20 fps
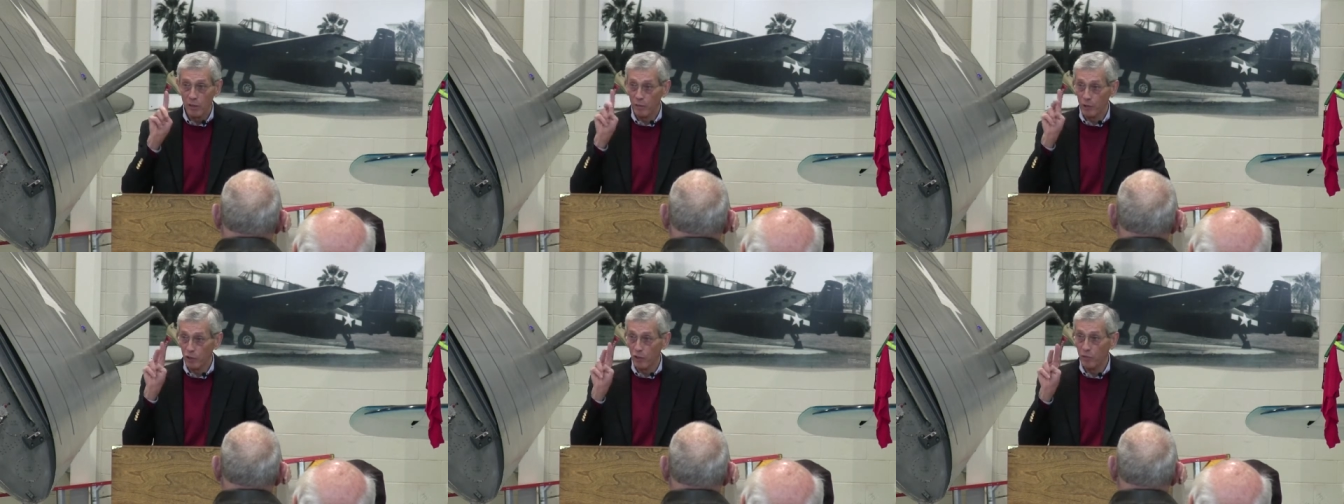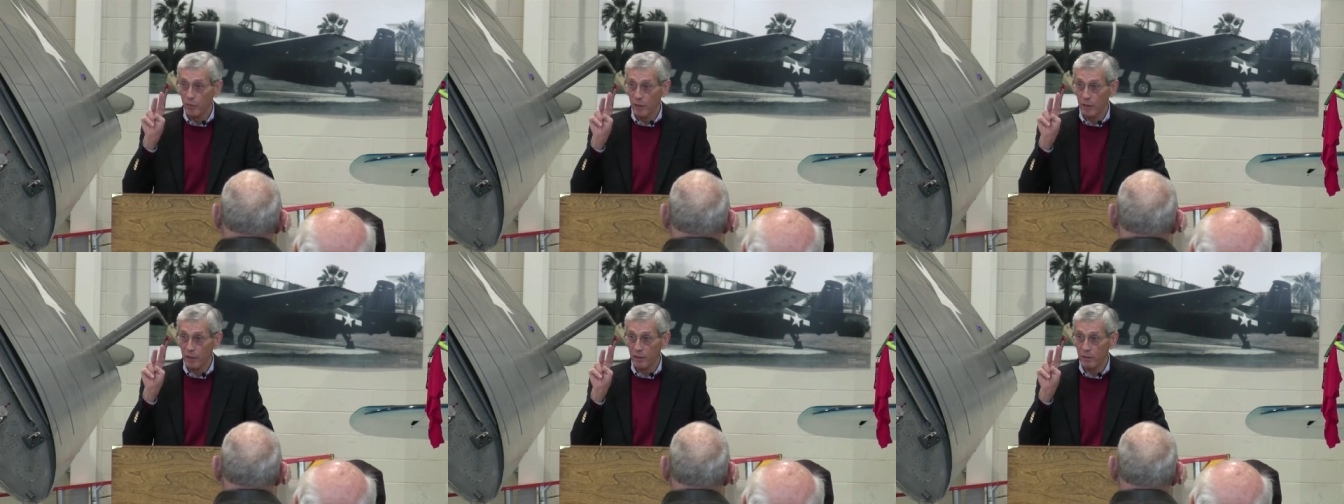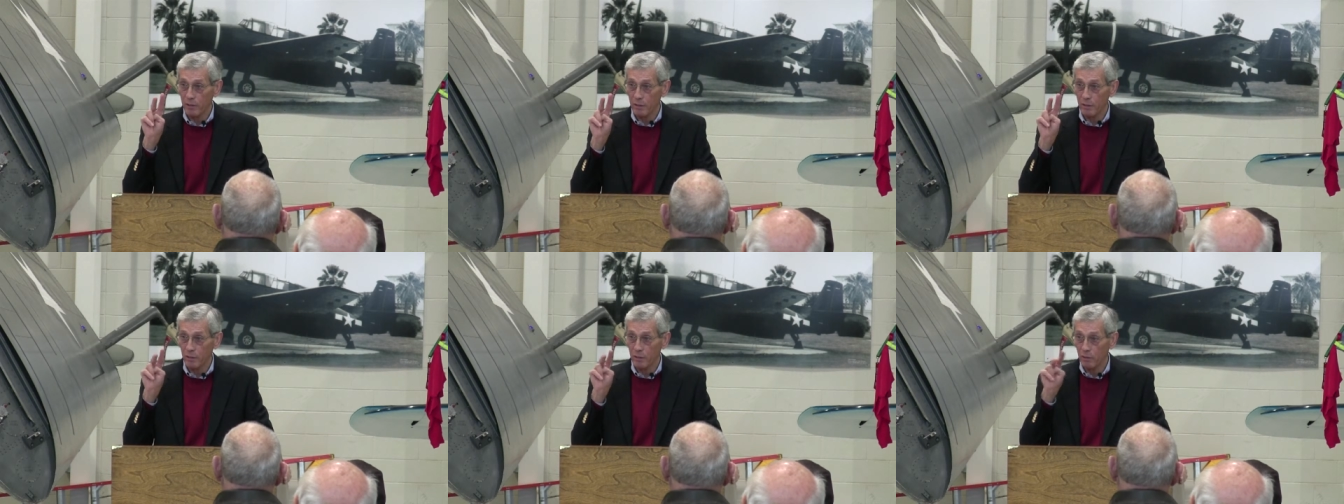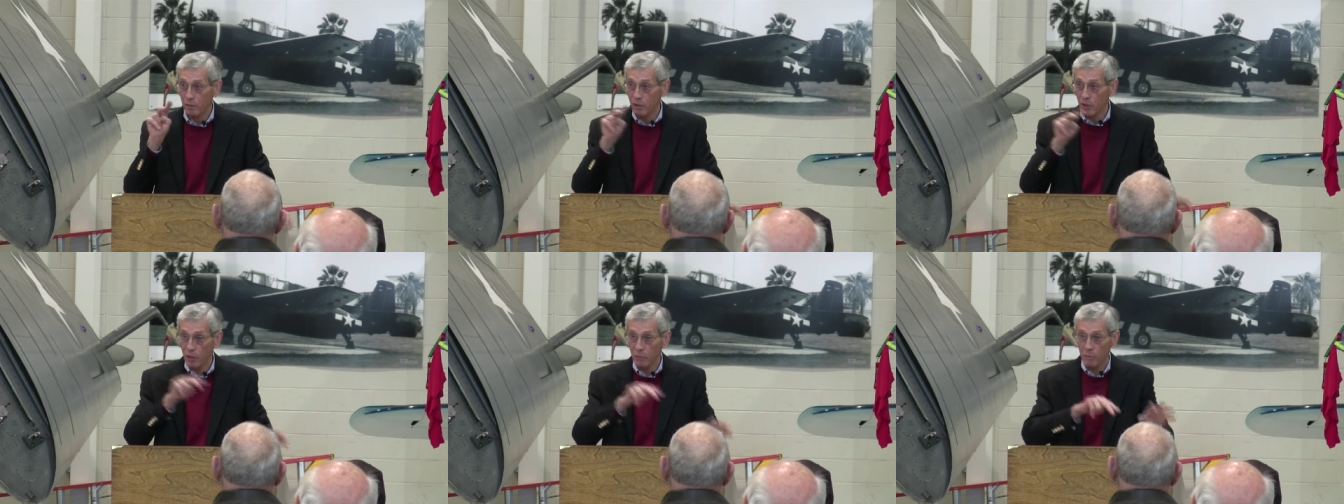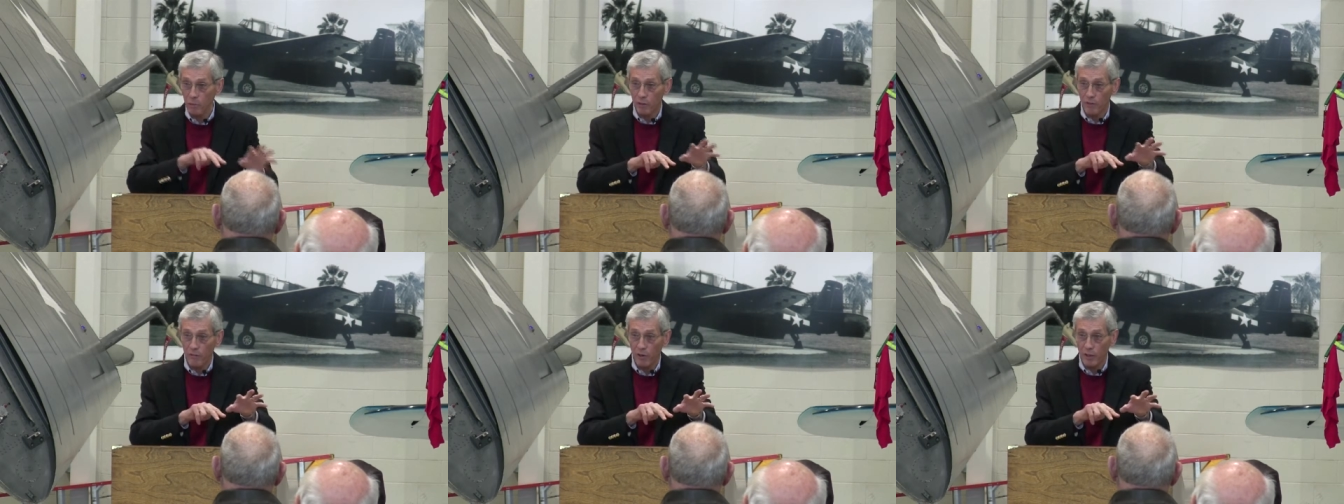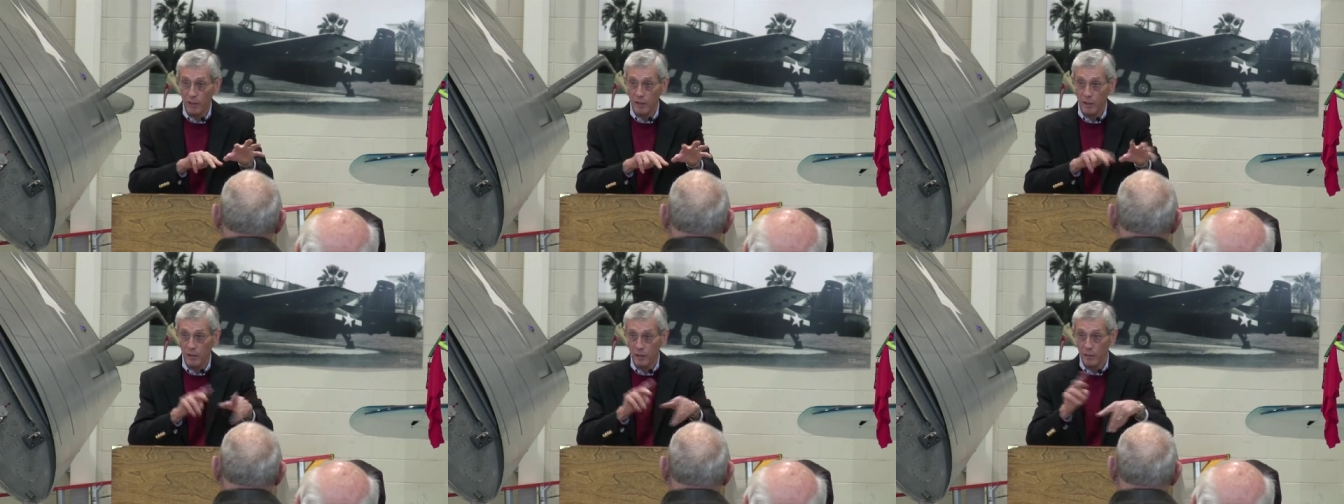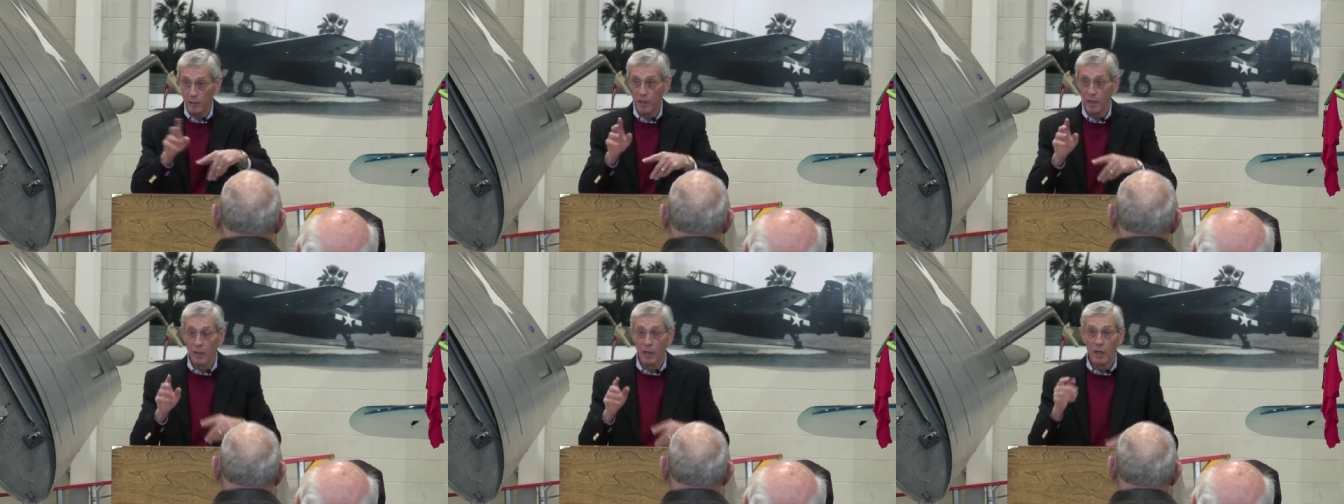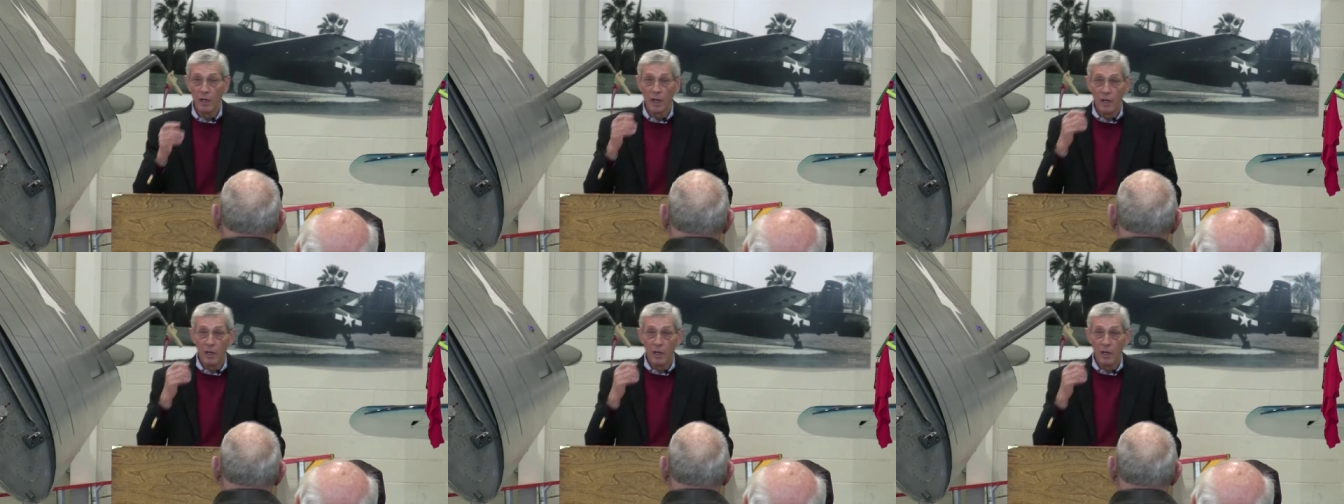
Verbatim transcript: number two man, who's up with flight later.